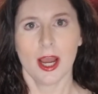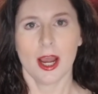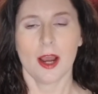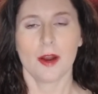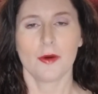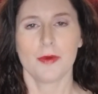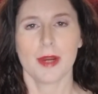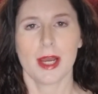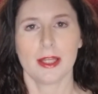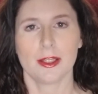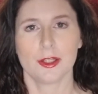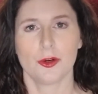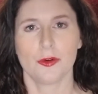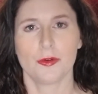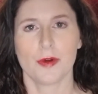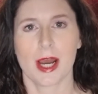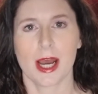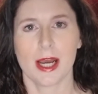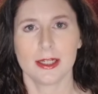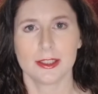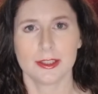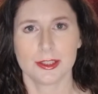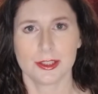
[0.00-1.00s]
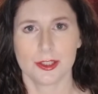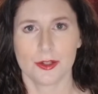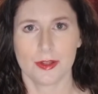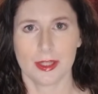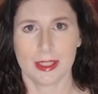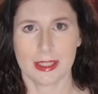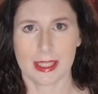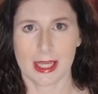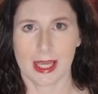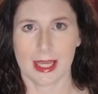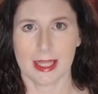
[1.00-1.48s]
around the garage so
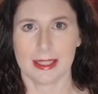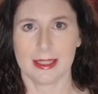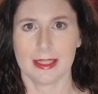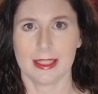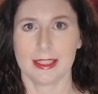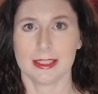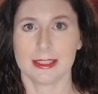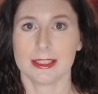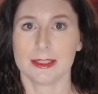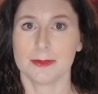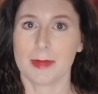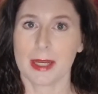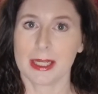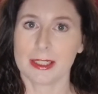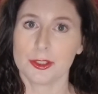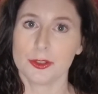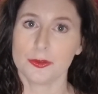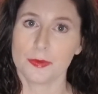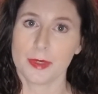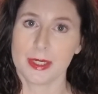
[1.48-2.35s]
that the inspector,